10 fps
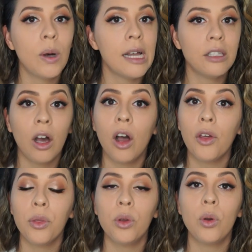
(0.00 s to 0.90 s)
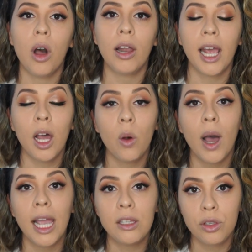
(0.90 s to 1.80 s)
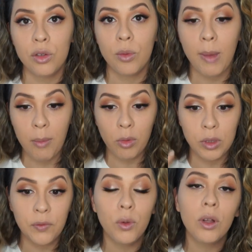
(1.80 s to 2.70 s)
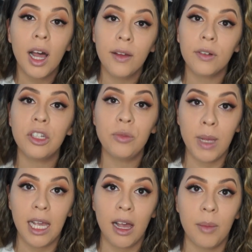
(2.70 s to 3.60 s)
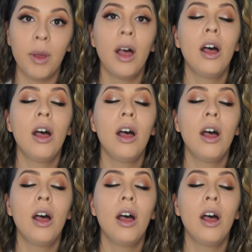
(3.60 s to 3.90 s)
a talk through on how I do my most full coverage makeup,